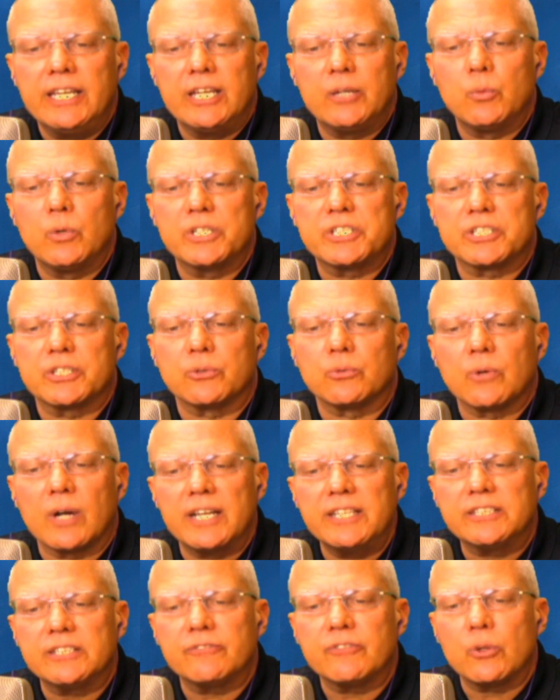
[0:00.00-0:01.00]
in which the
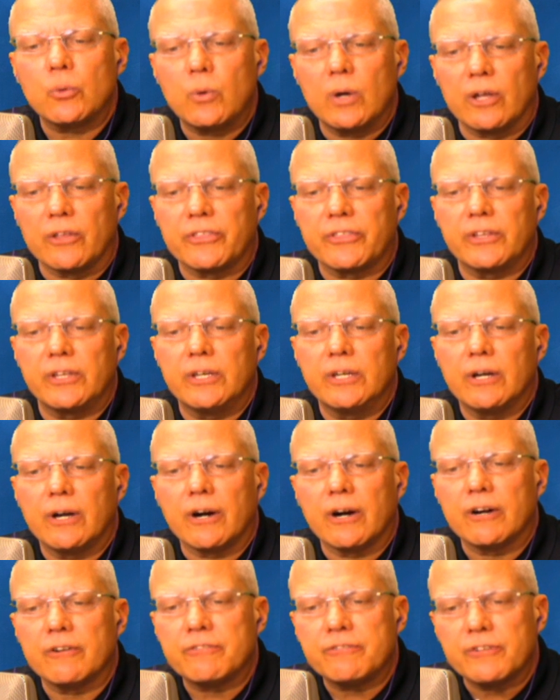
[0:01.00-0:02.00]
rights of the wealthy
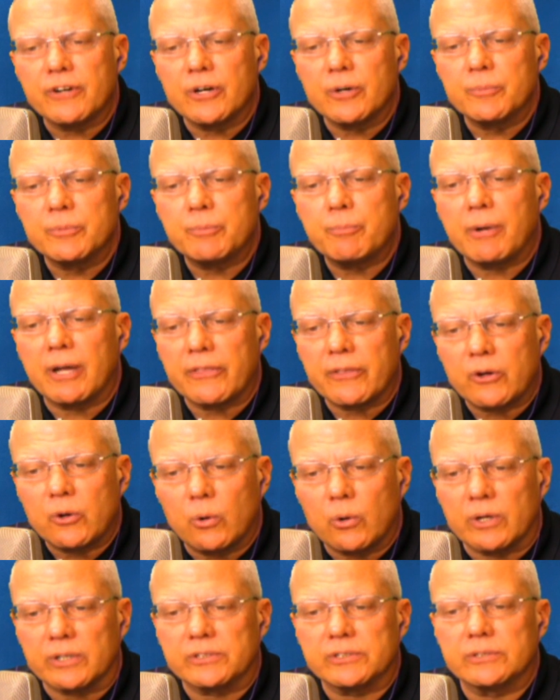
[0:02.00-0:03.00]
are affirmed by the
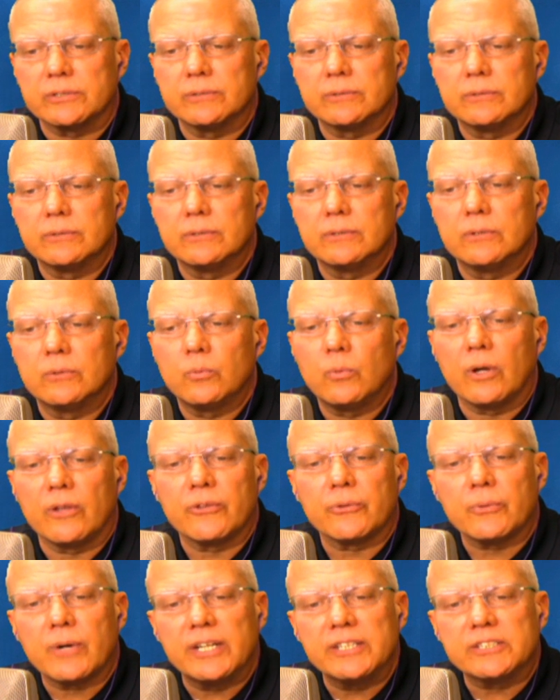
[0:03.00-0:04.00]
courts, while
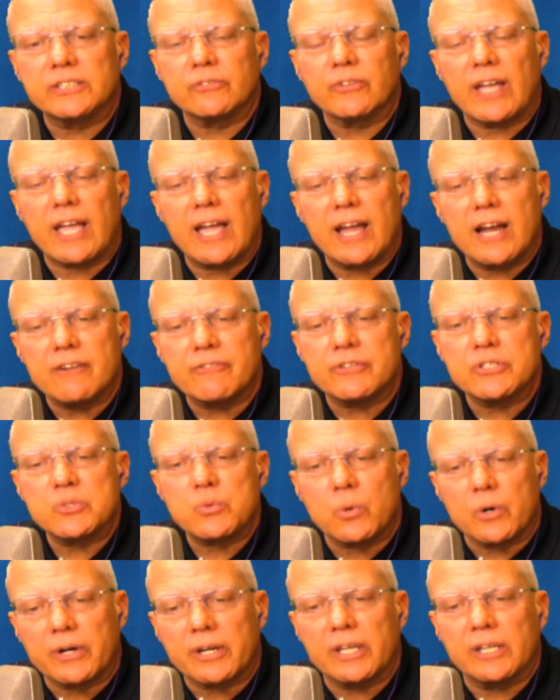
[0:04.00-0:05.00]
the rights of average
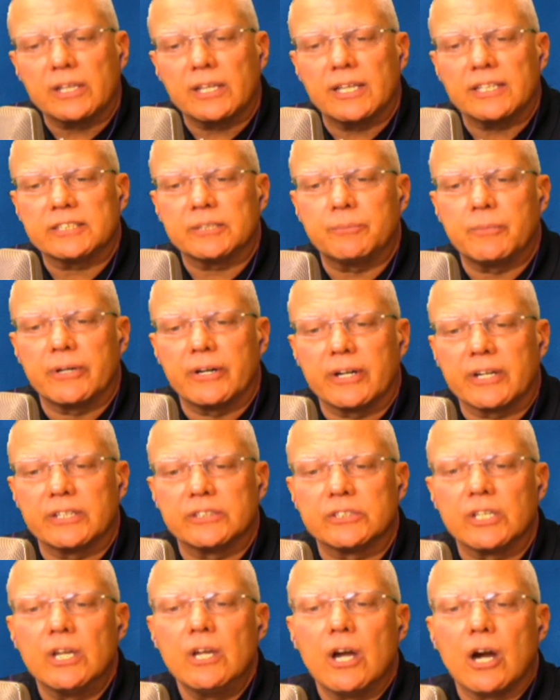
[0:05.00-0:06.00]
working-class
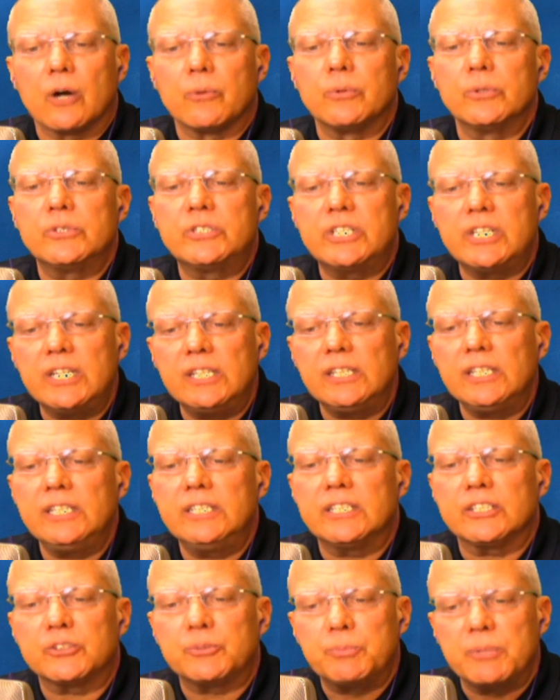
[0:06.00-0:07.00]
Americans are routinely
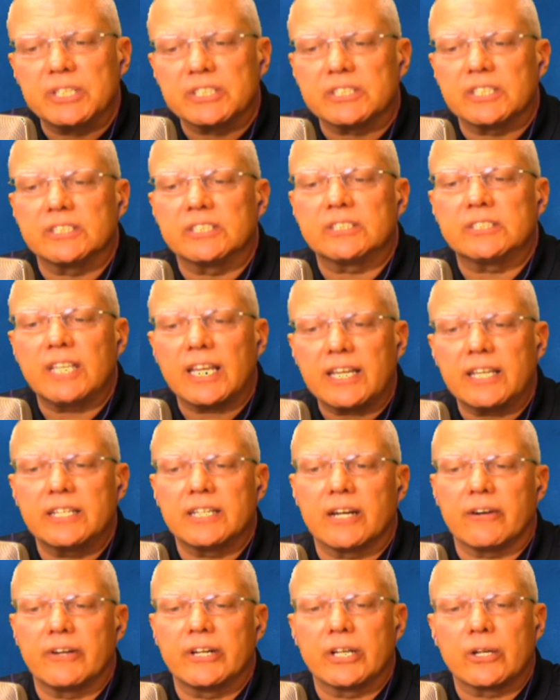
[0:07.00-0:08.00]
dismissed as
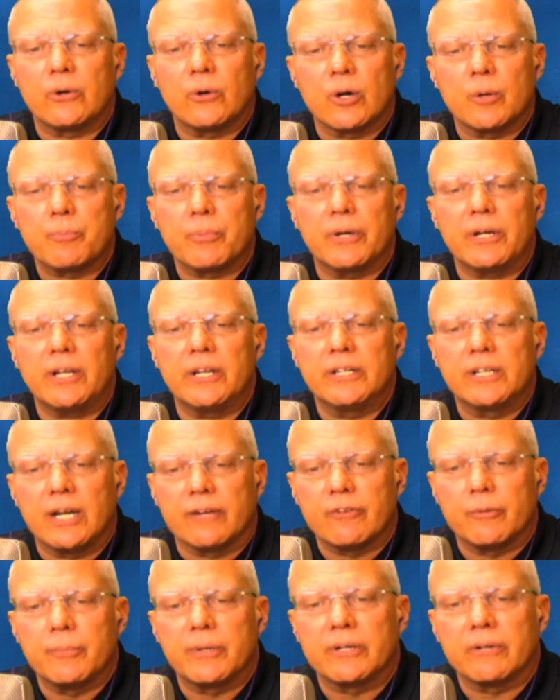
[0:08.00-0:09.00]
secondary to corporate and
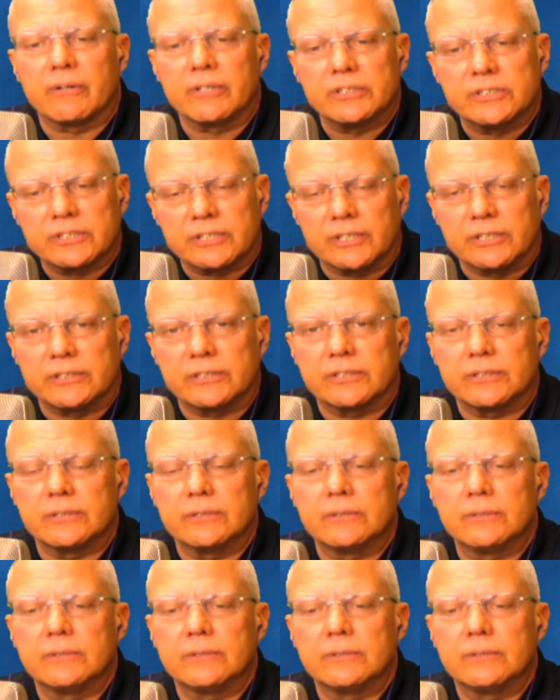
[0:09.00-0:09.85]
governmental concerns.